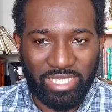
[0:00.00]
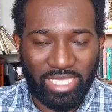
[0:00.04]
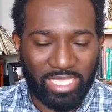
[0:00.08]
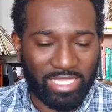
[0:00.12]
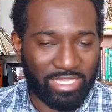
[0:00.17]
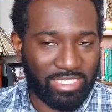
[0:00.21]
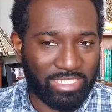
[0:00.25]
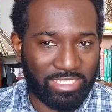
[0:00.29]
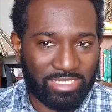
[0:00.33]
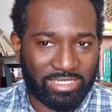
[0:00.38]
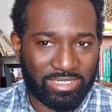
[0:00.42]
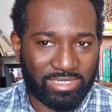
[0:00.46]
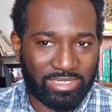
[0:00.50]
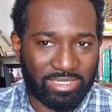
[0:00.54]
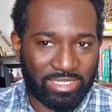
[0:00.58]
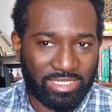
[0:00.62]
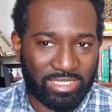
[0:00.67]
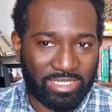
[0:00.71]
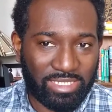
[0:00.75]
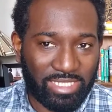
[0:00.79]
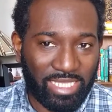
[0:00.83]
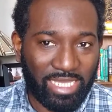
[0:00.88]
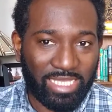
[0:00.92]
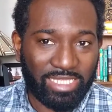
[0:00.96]
and it's
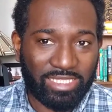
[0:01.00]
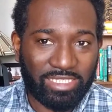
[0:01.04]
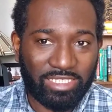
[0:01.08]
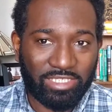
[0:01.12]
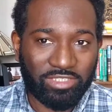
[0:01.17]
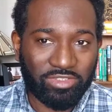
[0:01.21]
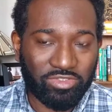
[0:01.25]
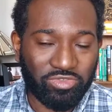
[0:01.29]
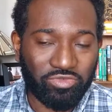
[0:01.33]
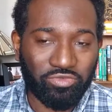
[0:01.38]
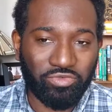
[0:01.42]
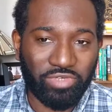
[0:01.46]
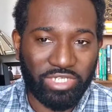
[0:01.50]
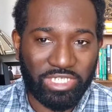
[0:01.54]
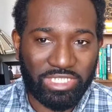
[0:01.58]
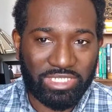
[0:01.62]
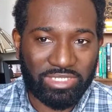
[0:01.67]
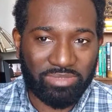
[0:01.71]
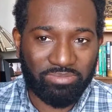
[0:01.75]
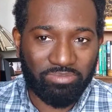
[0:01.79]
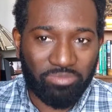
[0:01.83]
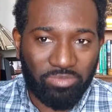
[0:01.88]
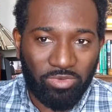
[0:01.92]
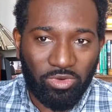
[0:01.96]
intending to raise
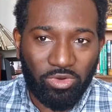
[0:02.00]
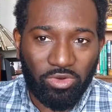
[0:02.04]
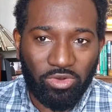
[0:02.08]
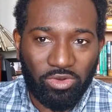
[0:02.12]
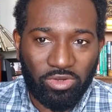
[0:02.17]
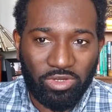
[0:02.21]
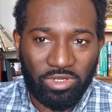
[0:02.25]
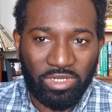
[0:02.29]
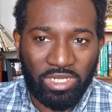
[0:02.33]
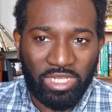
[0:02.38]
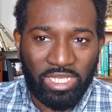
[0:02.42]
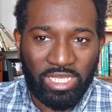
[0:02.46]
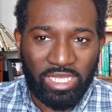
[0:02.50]
more